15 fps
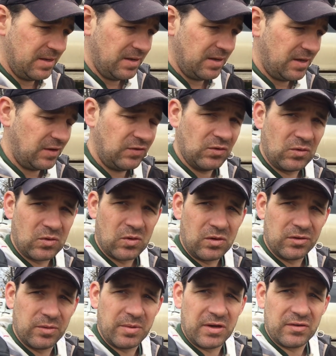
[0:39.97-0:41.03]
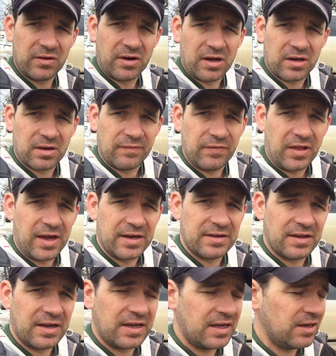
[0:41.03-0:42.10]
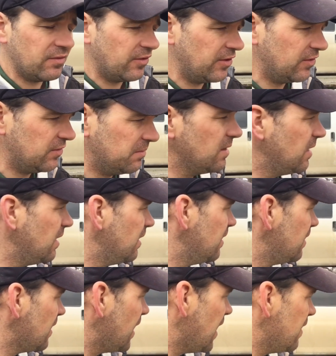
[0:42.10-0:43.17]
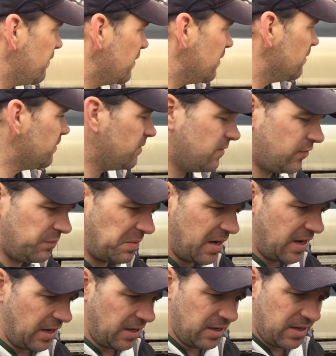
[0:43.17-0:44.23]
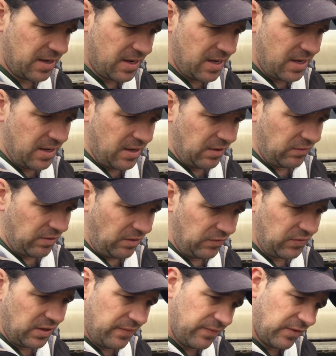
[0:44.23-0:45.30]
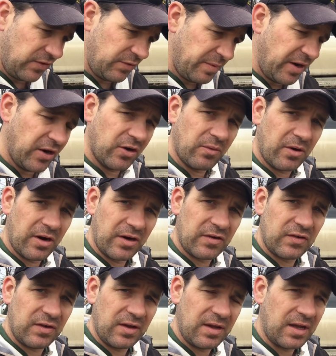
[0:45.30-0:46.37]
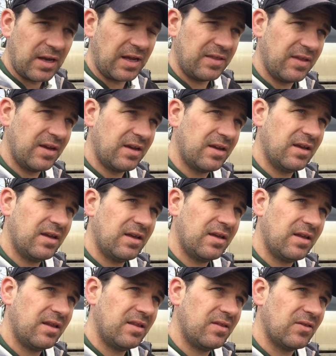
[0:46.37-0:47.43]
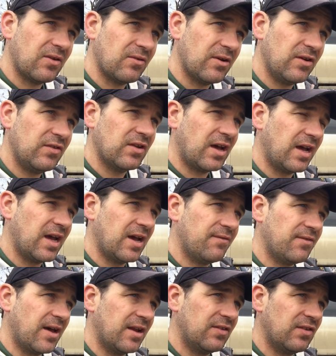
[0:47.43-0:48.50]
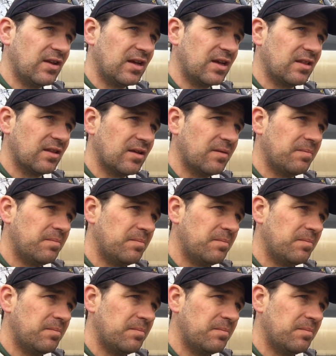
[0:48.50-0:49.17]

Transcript: it's so cold the bees are not going to fly today, anyways. I have a spare, so I'll see if the spare works. And I think the reason I have that sitting in the